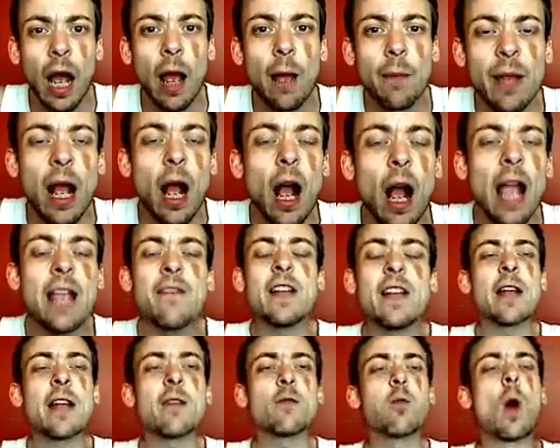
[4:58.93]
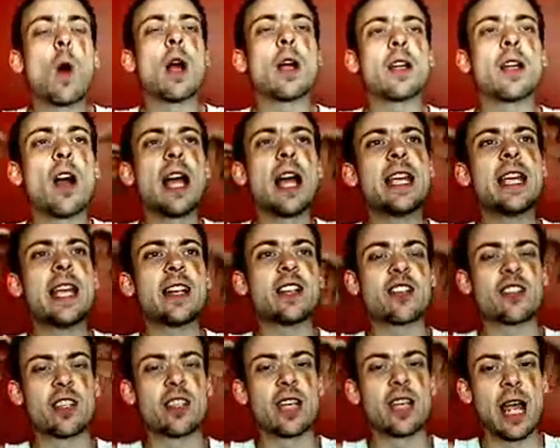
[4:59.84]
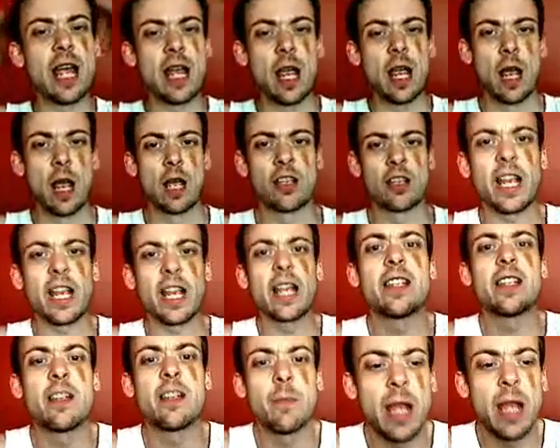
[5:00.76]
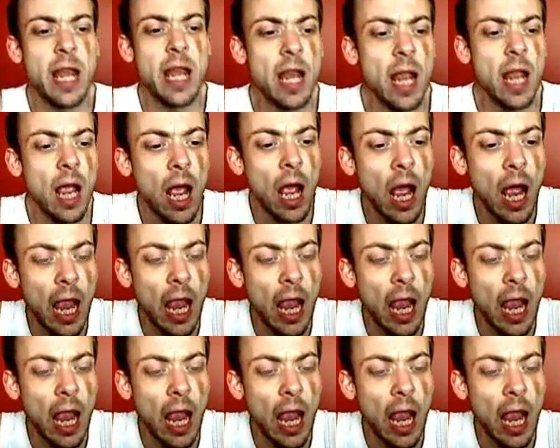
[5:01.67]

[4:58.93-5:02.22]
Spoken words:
I mean, I even had one guy yesterday say to me,